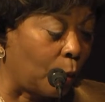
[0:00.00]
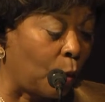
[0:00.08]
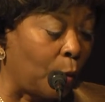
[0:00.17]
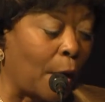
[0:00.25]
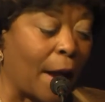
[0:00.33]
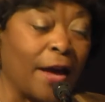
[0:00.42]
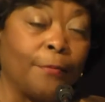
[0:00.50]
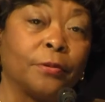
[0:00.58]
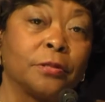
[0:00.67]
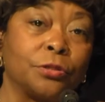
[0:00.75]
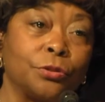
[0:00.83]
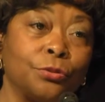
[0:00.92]
We were
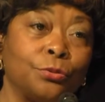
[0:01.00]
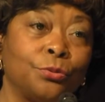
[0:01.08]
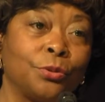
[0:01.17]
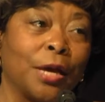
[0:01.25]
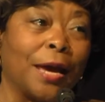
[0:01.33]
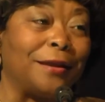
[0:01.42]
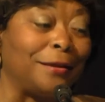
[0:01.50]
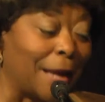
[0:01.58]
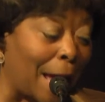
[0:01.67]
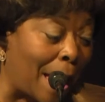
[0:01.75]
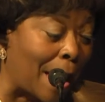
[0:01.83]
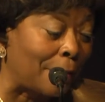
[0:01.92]
able to get
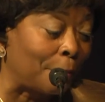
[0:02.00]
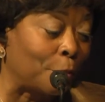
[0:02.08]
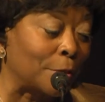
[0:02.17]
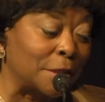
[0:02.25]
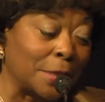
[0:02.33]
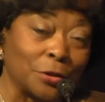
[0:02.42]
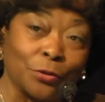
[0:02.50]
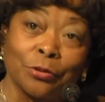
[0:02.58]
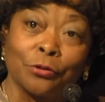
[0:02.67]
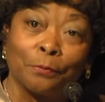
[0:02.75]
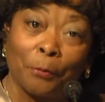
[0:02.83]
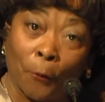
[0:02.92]
9 presenters